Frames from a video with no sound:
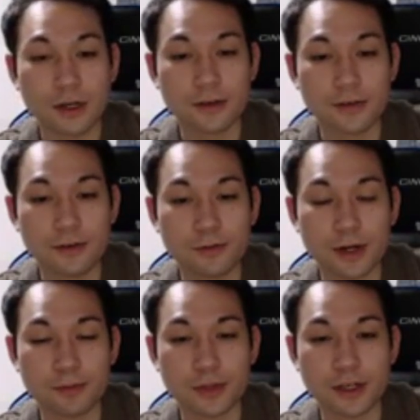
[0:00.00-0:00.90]
Even if
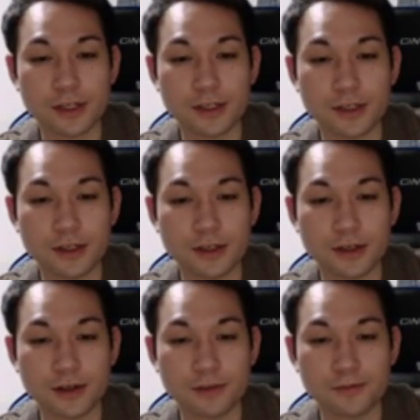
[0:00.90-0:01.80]
white plays
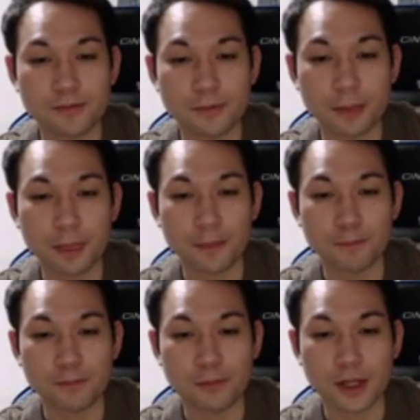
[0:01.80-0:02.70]
here,
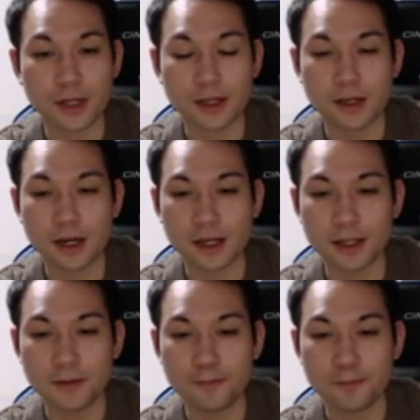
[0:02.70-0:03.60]
black can
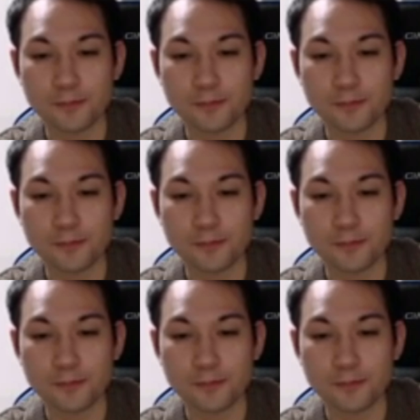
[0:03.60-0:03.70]
hane,